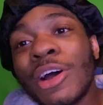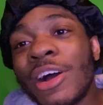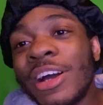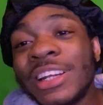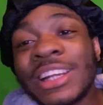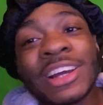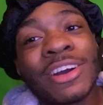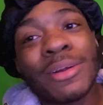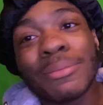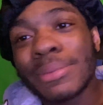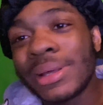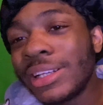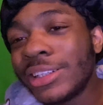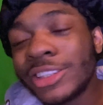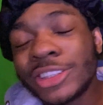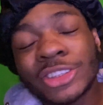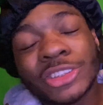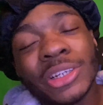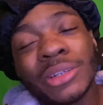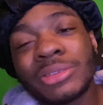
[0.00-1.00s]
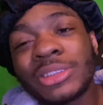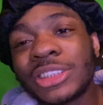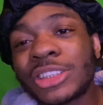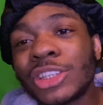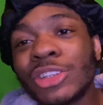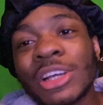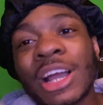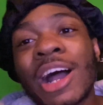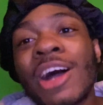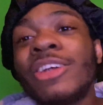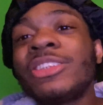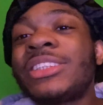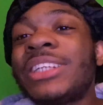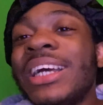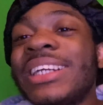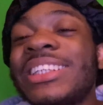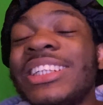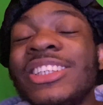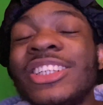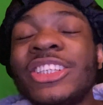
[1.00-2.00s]
They're gonna be in the description too. Y'all
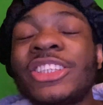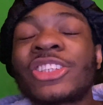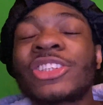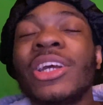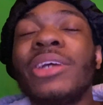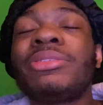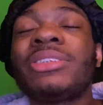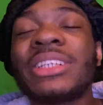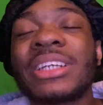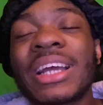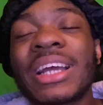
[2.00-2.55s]
check the description,